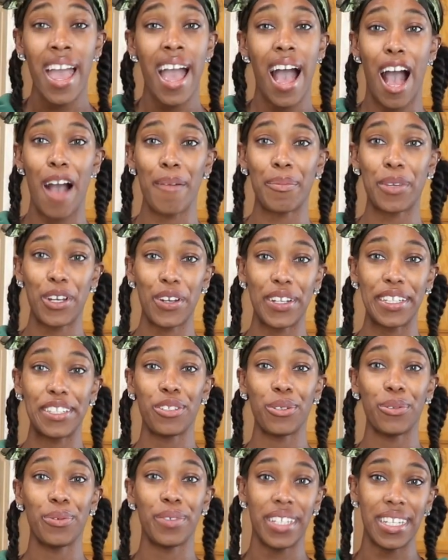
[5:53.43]
I'm going
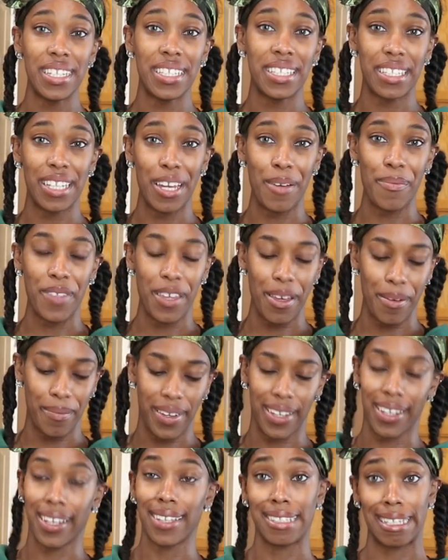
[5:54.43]
to de-stem
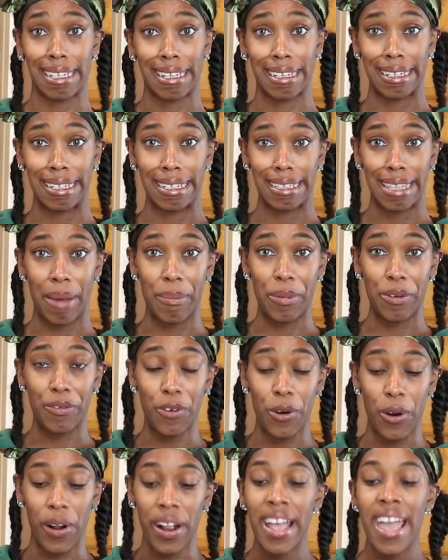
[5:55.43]
them. I guess I could have did that
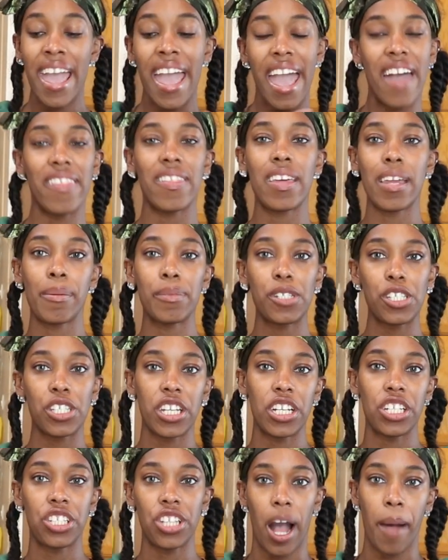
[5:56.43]
before. And then I'm just
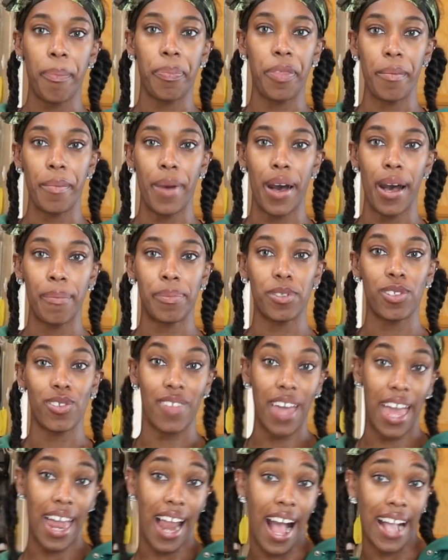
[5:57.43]
gonna chop them up
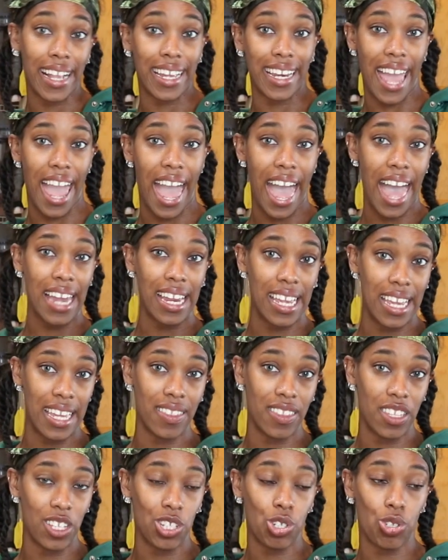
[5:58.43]
so that I can add
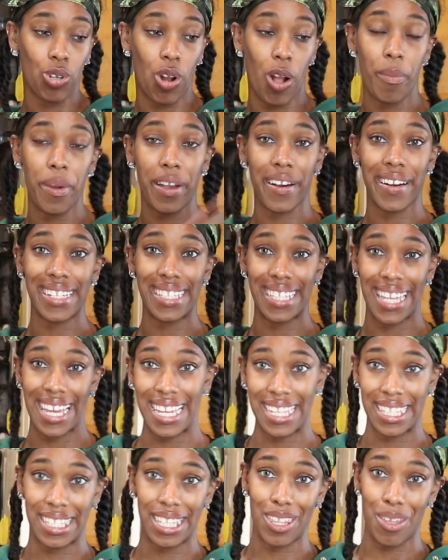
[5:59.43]
in these strawberries
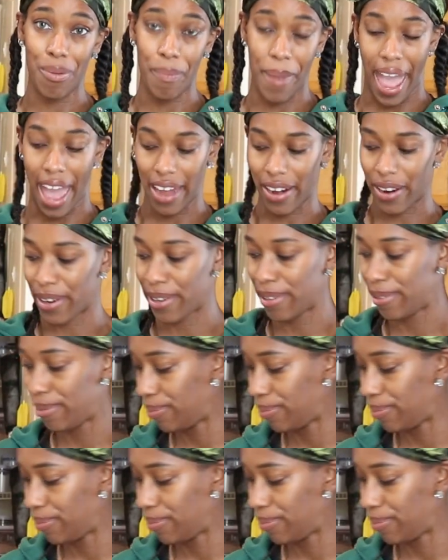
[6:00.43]
into the batter.